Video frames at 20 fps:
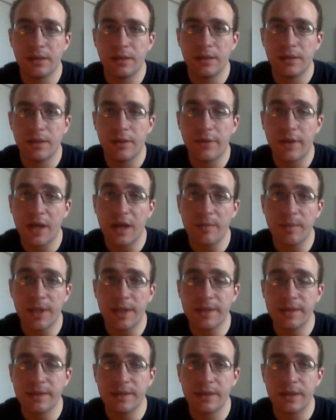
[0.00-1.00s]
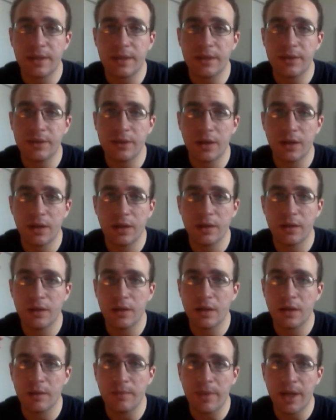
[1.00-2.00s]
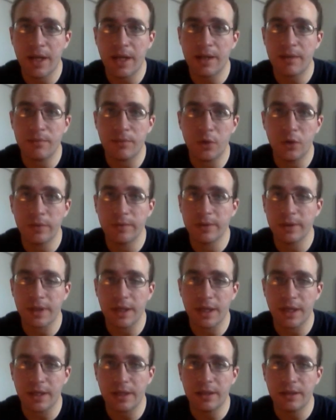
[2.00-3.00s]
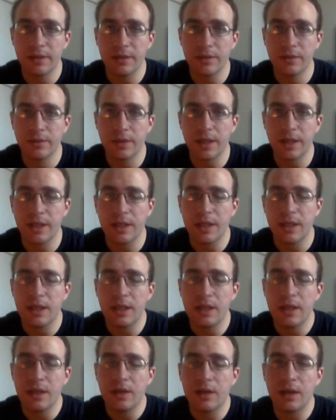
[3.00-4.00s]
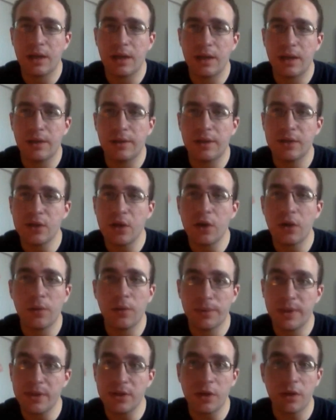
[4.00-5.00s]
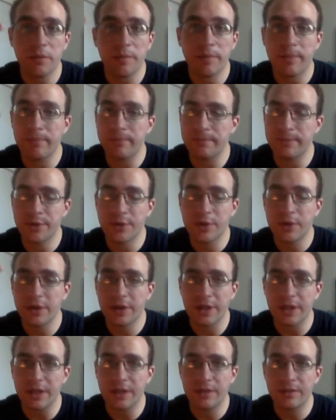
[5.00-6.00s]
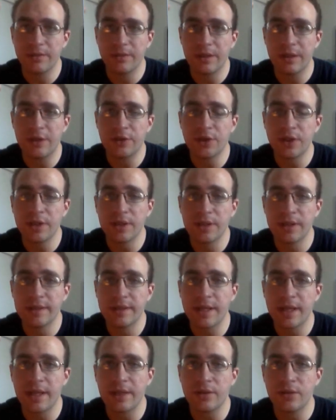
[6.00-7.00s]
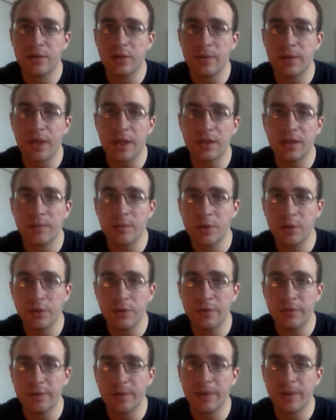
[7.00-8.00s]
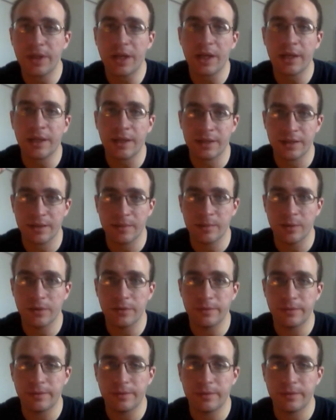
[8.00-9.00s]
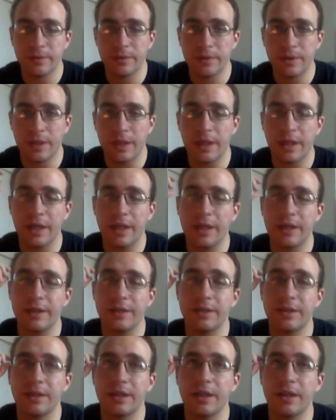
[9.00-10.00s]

thalamus is our main mover guy, right? This whole circuit is just to say, do we get to move? Do we not get to move? And